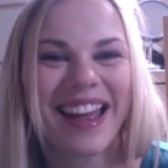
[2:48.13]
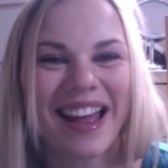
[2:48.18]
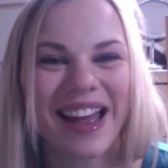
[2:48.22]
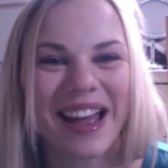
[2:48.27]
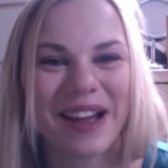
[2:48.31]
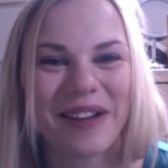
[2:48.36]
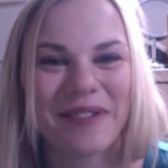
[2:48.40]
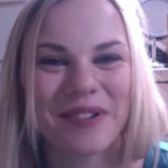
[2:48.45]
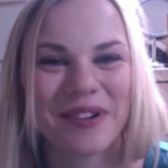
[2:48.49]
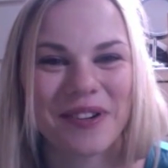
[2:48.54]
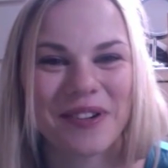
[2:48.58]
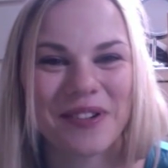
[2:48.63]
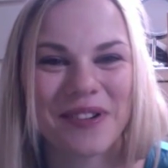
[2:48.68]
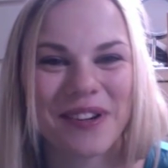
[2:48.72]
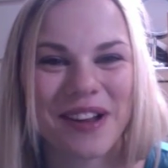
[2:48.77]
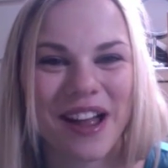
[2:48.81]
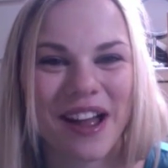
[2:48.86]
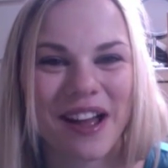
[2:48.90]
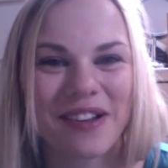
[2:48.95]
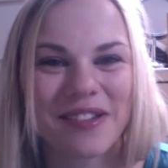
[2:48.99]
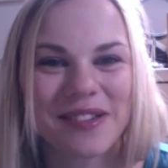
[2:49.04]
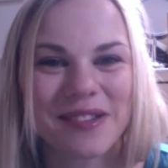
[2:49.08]
We're all
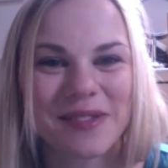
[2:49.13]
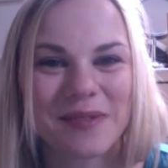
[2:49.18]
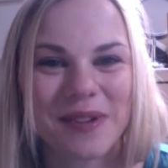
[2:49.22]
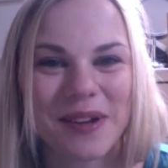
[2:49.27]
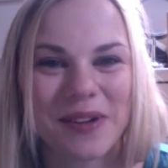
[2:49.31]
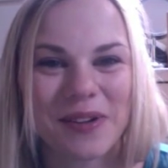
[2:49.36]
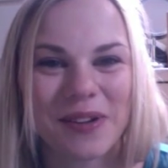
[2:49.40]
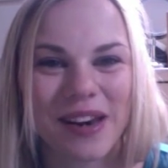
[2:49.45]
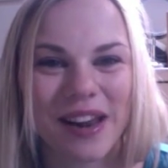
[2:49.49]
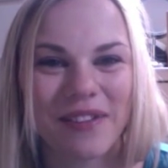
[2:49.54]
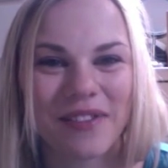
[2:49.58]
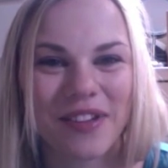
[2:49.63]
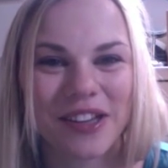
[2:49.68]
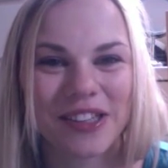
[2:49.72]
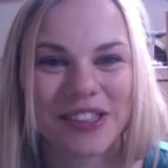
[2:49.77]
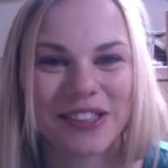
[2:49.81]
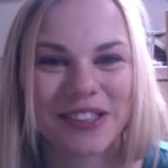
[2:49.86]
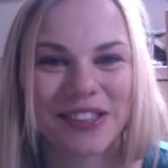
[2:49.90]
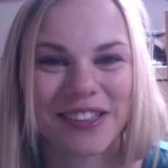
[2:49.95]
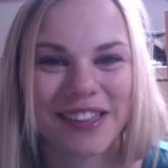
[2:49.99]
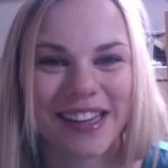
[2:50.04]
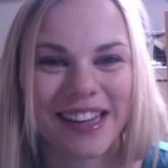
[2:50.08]
girls, we all love our
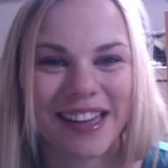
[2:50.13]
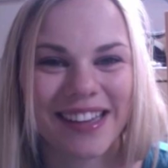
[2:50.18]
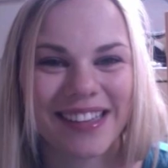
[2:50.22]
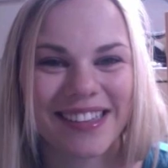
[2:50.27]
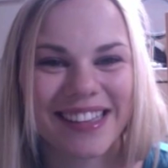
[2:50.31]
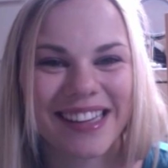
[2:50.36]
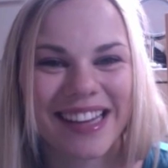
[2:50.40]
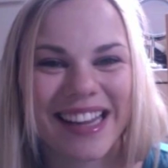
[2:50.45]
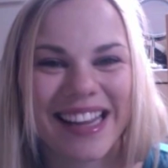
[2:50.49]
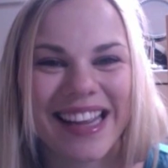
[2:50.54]
chocolate.